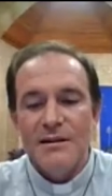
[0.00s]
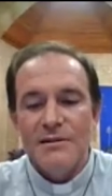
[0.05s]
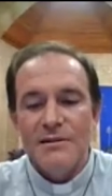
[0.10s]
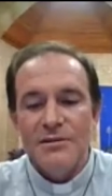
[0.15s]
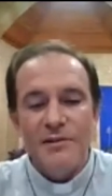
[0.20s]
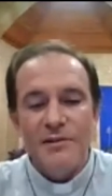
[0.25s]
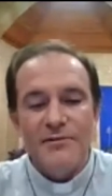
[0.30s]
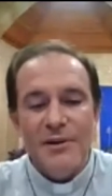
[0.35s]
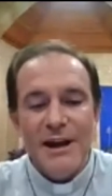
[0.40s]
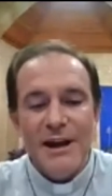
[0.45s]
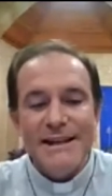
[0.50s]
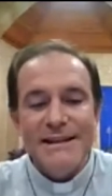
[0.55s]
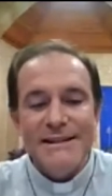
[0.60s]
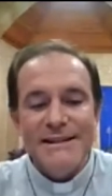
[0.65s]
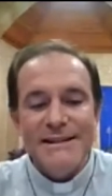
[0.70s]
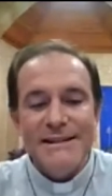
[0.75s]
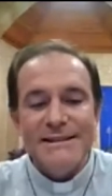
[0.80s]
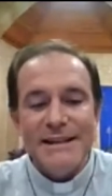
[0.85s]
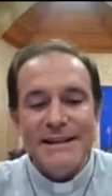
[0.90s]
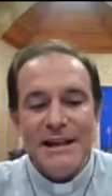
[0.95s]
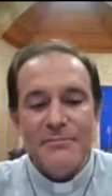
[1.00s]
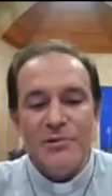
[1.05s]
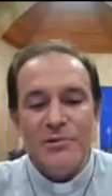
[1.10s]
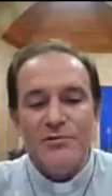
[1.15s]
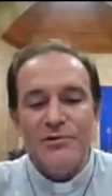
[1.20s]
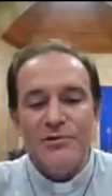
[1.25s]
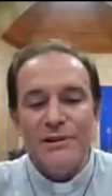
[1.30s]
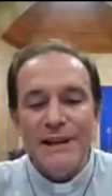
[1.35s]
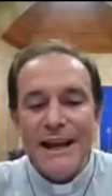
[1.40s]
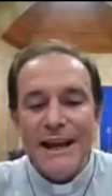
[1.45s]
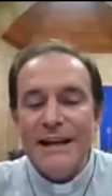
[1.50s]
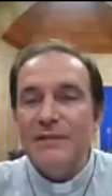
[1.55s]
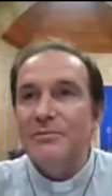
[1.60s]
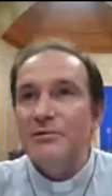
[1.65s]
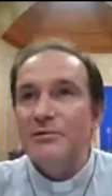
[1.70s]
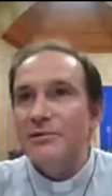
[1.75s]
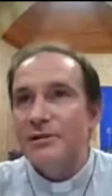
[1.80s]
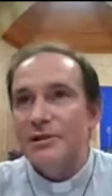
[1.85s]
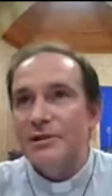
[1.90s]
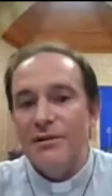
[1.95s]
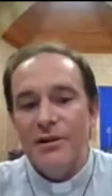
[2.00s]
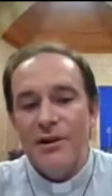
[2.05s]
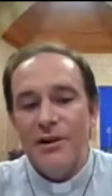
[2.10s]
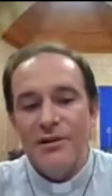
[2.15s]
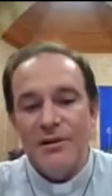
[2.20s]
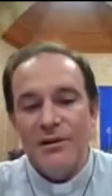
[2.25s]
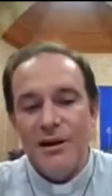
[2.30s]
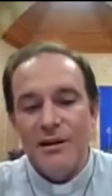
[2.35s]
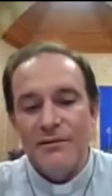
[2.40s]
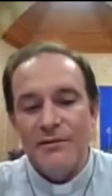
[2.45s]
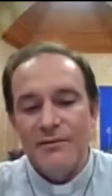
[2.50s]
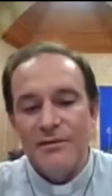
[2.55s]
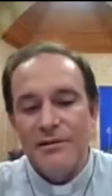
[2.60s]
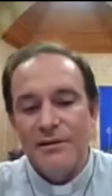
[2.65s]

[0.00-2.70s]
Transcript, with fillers: Do you find his example relatable to your own life?